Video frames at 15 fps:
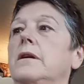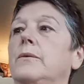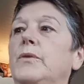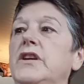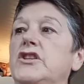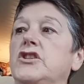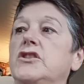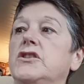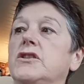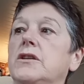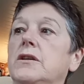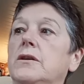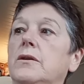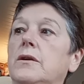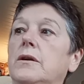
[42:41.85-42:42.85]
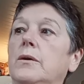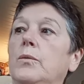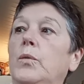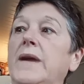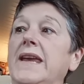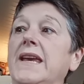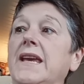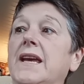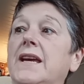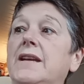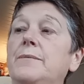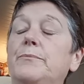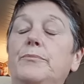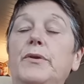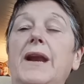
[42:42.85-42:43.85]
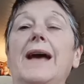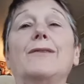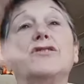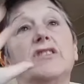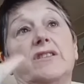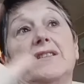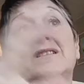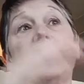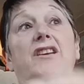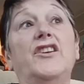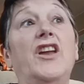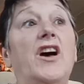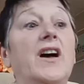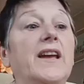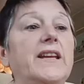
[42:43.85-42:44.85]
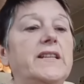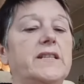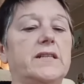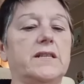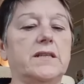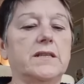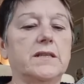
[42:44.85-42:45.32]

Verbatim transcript: which we can put out to the sunlight.